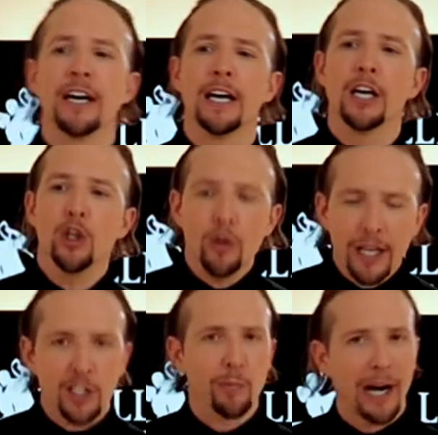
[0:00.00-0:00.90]
You
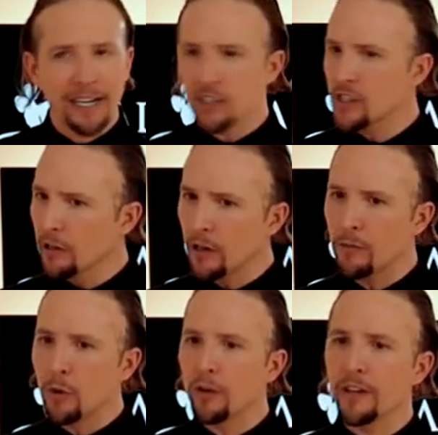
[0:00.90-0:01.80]
need to practice a lot
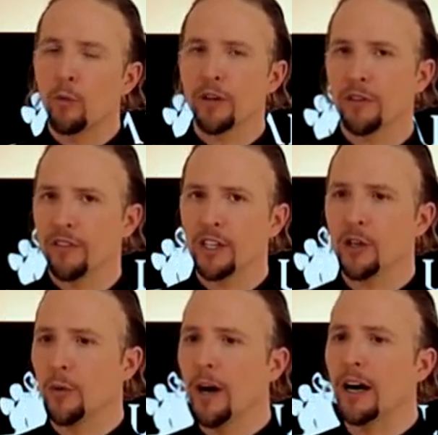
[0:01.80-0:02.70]
more than what you think
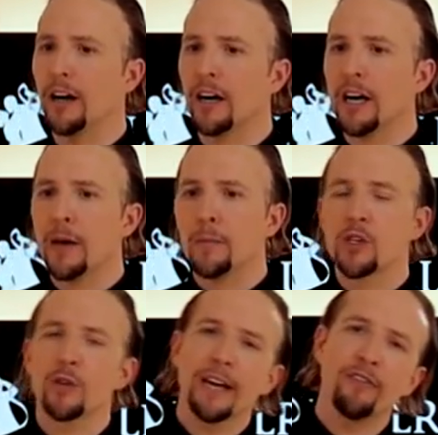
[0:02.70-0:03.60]
you are. So
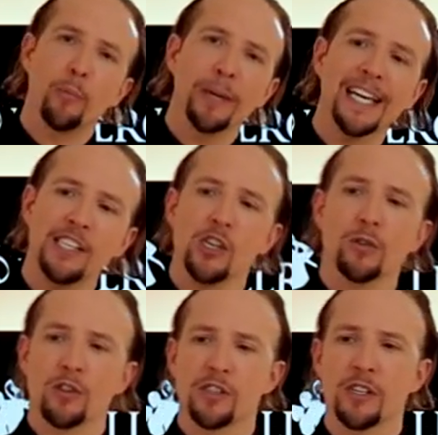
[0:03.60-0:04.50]
therefore, be easy on
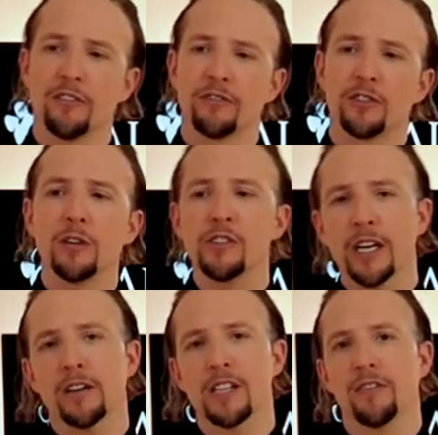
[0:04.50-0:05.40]
yourself. Don't say I
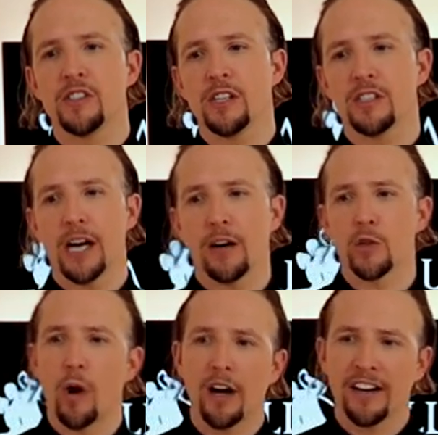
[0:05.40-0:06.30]
was there for 6 hours,
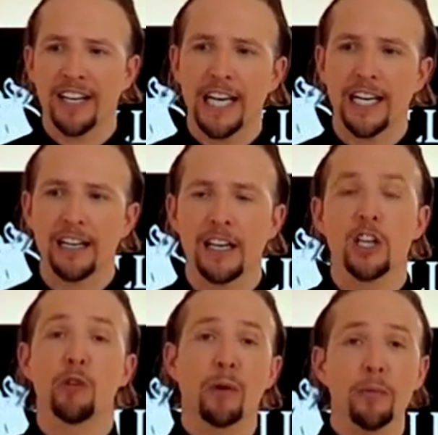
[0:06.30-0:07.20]
why aren't I getting it?
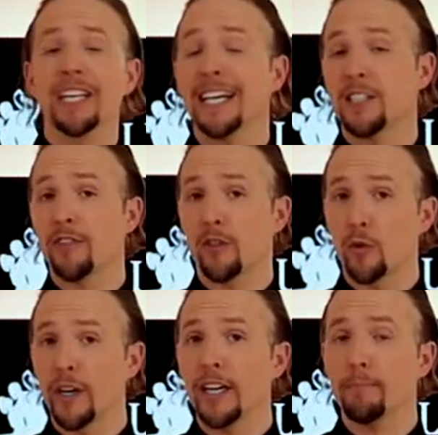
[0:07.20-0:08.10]
You probably danced for
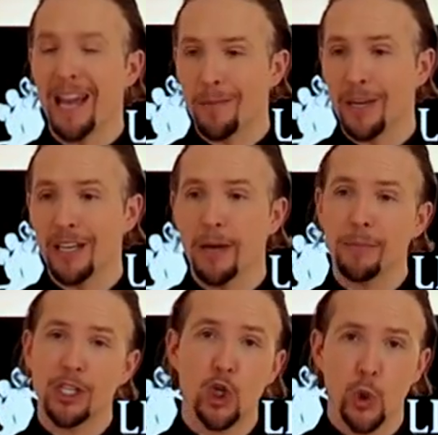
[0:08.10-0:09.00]
3, maybe
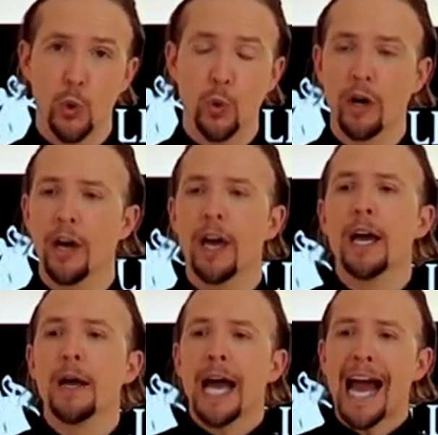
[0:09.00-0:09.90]
2,
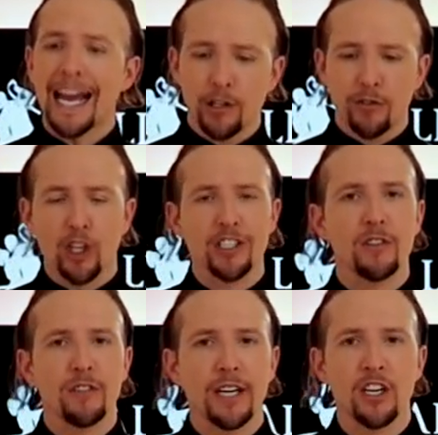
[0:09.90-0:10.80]
and you've
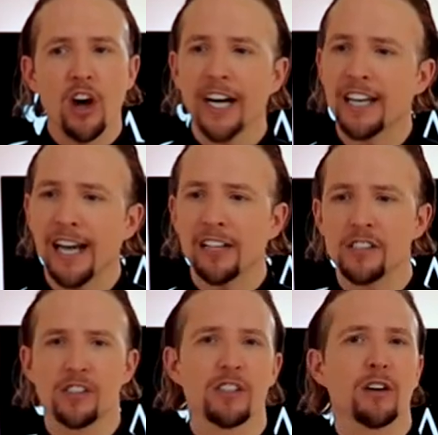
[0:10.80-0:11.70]
got 9
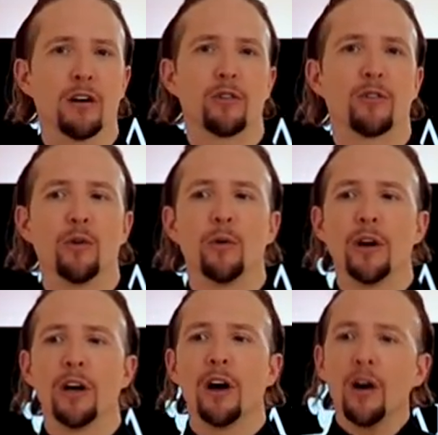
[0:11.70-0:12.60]
dances to go through.
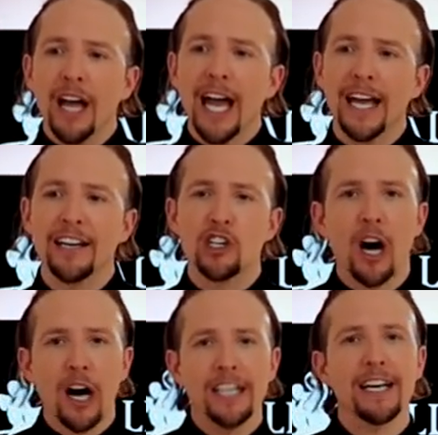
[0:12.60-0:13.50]
Okay,
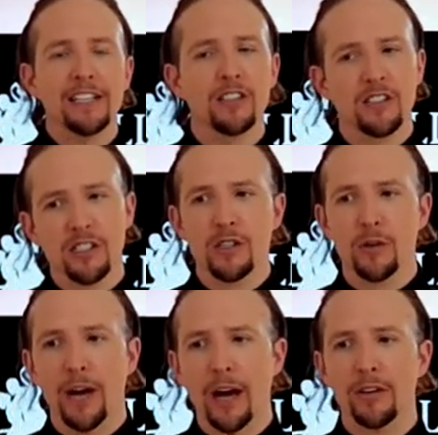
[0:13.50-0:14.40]
9 dances in 2
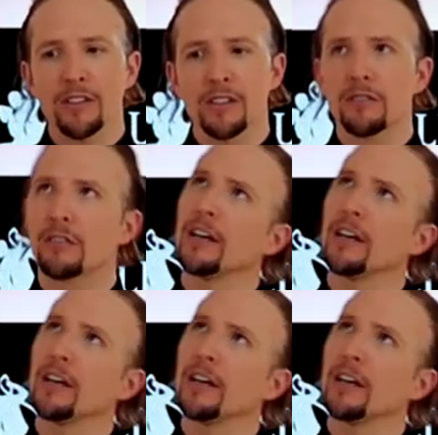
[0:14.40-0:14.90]
hours, right?